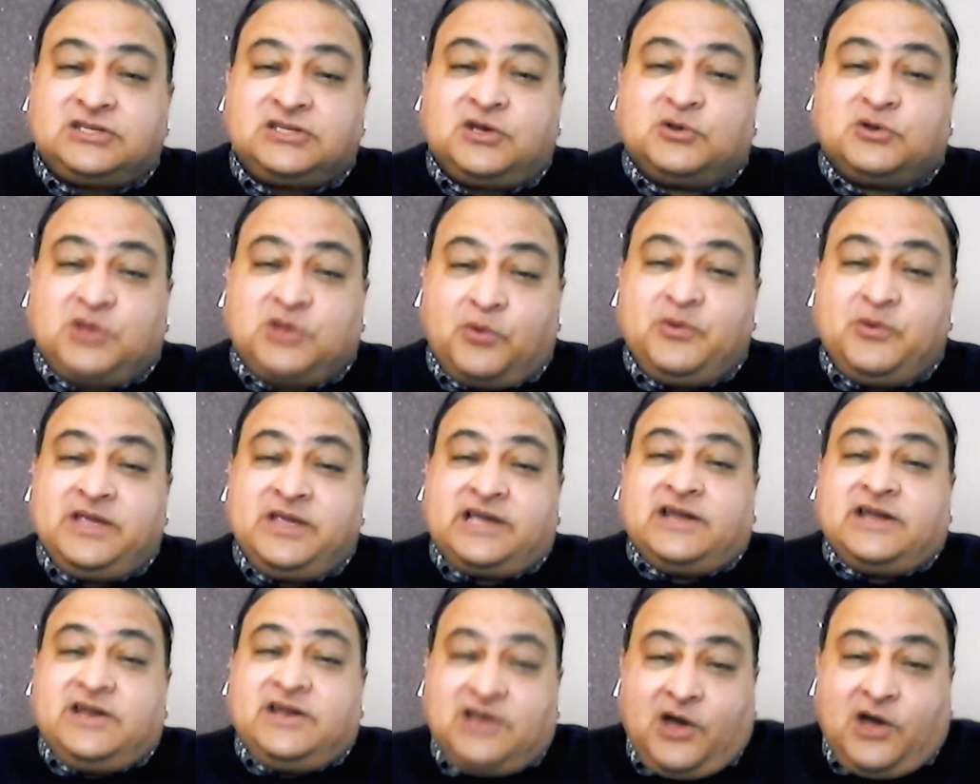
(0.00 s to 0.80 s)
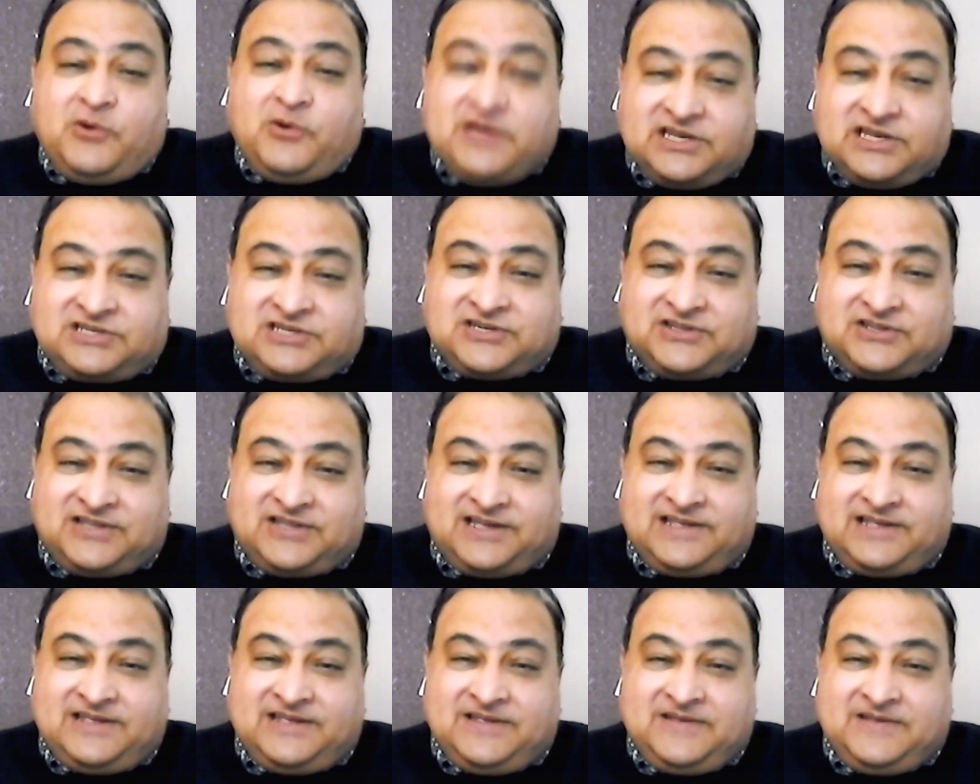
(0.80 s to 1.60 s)
so that we can know each
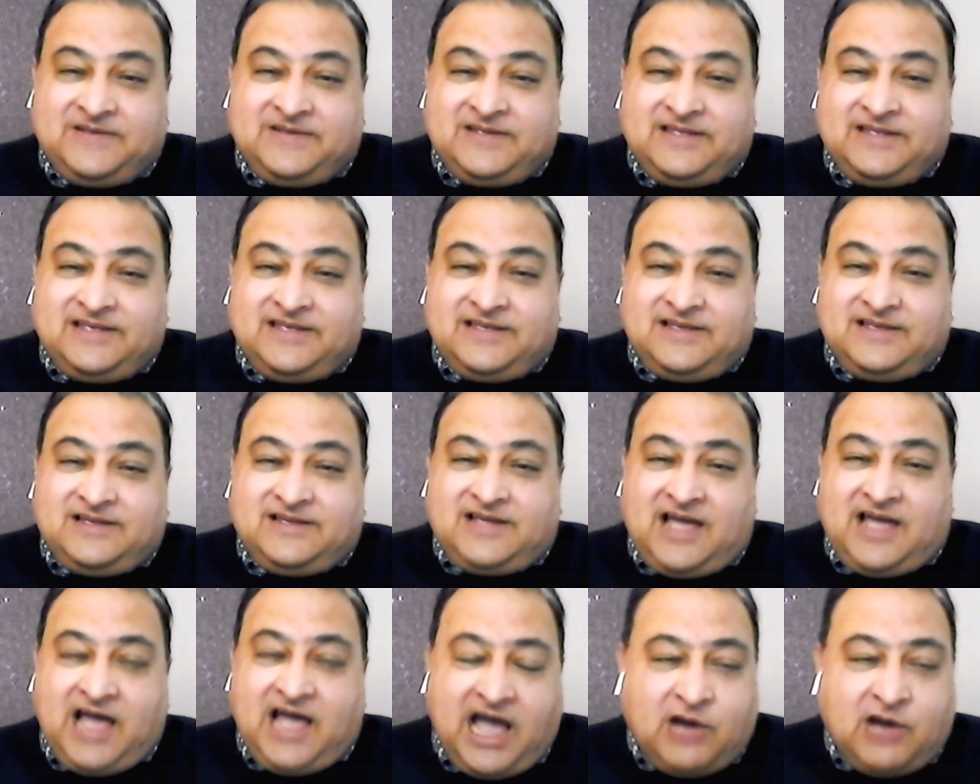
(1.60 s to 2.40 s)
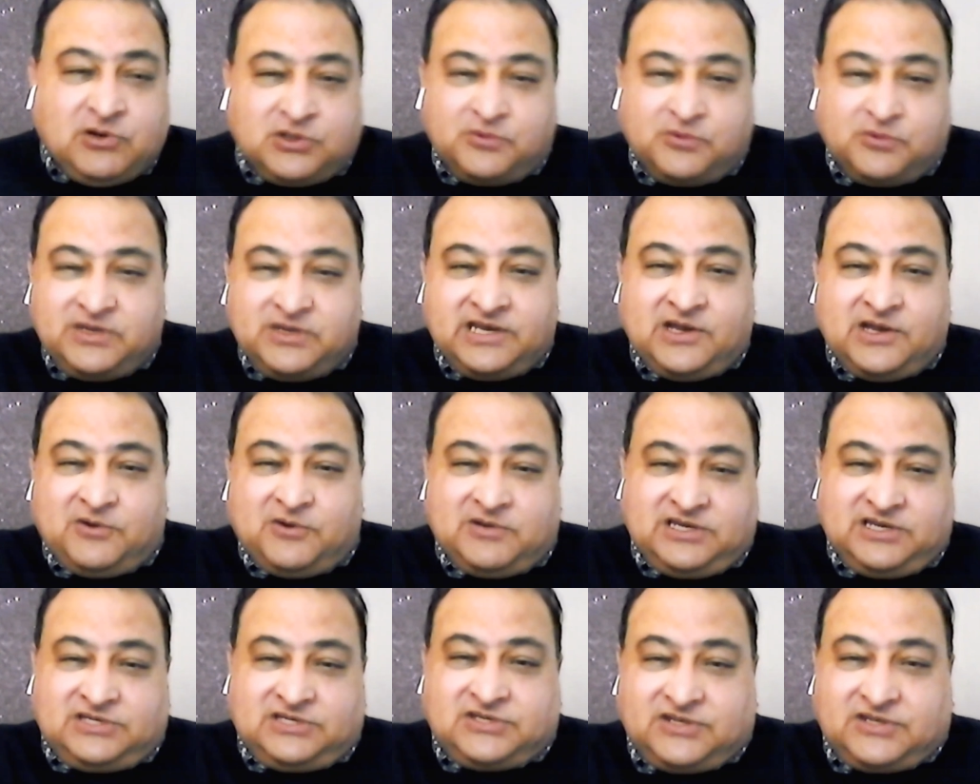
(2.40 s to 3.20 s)
other. How do we
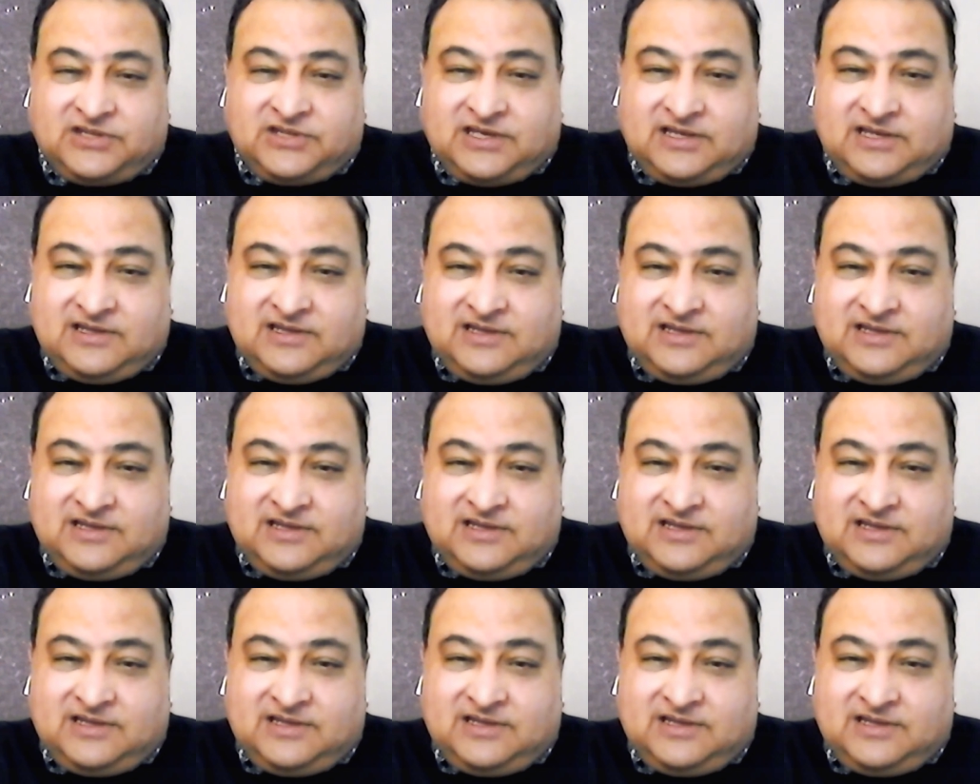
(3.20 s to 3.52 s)
know each other?